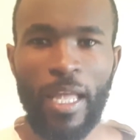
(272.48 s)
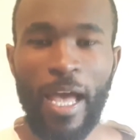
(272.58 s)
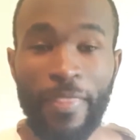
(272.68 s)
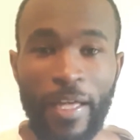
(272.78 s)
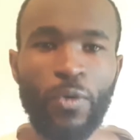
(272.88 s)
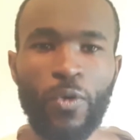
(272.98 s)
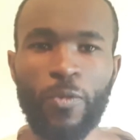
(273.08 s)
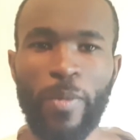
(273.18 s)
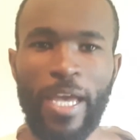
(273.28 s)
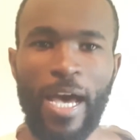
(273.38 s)
And that
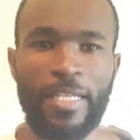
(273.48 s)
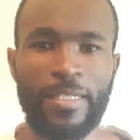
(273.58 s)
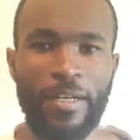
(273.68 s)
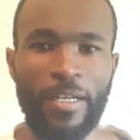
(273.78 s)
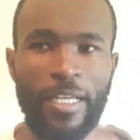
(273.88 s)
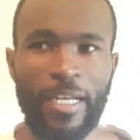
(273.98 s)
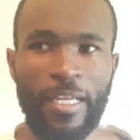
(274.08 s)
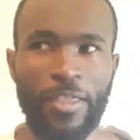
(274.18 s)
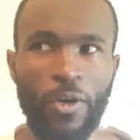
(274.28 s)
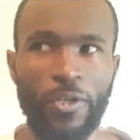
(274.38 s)
was my answer, really. And
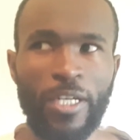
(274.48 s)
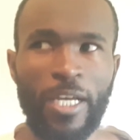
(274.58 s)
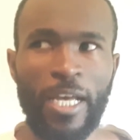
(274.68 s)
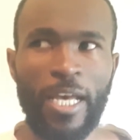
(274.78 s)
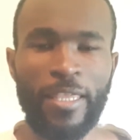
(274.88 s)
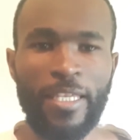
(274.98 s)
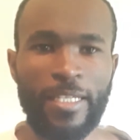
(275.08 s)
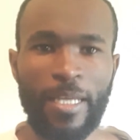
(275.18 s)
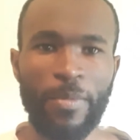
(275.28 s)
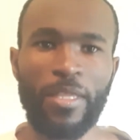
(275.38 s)
I thought this
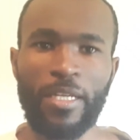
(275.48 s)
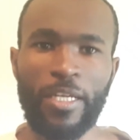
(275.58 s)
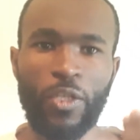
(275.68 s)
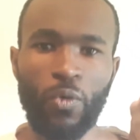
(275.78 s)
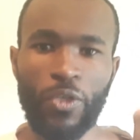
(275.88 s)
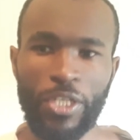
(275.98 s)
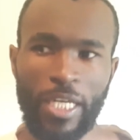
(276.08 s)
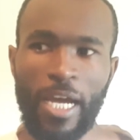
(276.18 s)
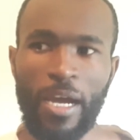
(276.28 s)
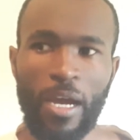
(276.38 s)
is something that I should
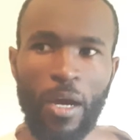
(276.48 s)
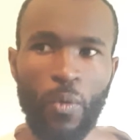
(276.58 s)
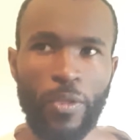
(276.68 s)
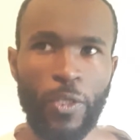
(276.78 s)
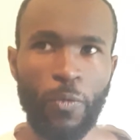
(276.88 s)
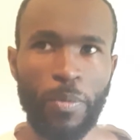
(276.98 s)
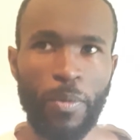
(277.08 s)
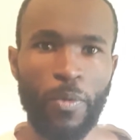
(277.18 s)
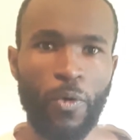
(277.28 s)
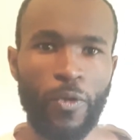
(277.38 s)
share with you
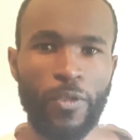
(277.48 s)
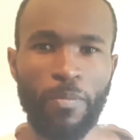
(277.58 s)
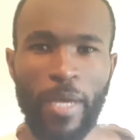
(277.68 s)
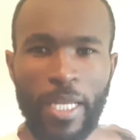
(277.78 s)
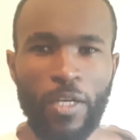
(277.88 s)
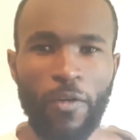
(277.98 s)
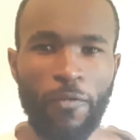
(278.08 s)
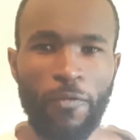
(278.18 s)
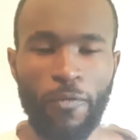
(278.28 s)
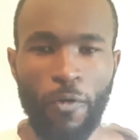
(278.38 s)
people, because many of
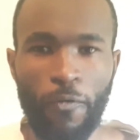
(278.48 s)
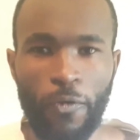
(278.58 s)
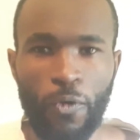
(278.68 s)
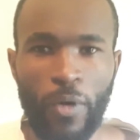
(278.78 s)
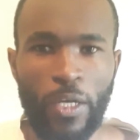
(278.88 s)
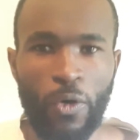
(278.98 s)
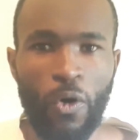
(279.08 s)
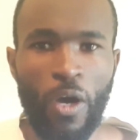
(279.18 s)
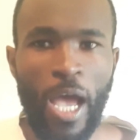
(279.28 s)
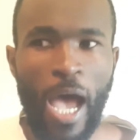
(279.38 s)
you, I
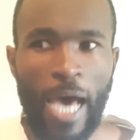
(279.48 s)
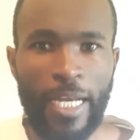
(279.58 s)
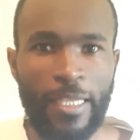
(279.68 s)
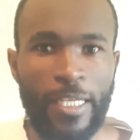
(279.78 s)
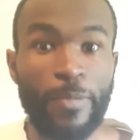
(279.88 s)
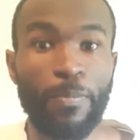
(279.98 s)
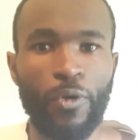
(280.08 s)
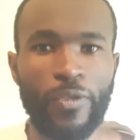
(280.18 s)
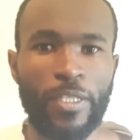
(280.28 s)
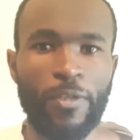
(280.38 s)
know, are in this
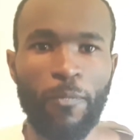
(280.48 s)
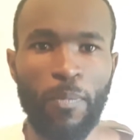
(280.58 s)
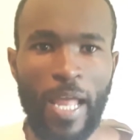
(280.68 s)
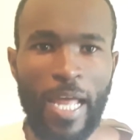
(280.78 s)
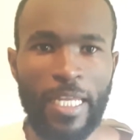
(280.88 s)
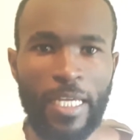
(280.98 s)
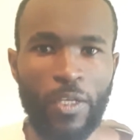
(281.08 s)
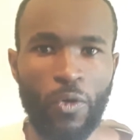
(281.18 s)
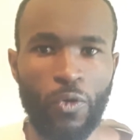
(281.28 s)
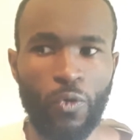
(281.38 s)
process of planning,
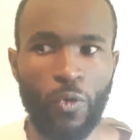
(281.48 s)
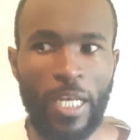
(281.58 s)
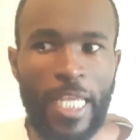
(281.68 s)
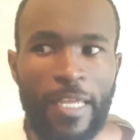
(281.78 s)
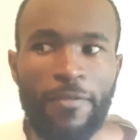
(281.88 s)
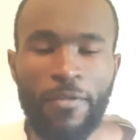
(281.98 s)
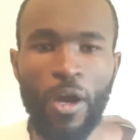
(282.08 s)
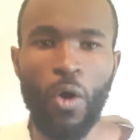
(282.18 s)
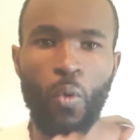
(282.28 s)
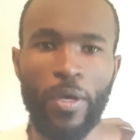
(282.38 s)
to live
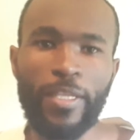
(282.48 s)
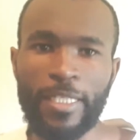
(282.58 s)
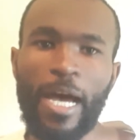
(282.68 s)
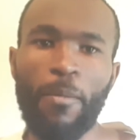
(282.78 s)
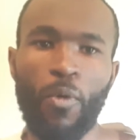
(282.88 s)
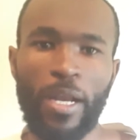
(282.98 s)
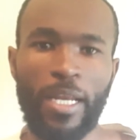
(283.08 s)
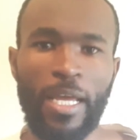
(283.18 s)
with someone.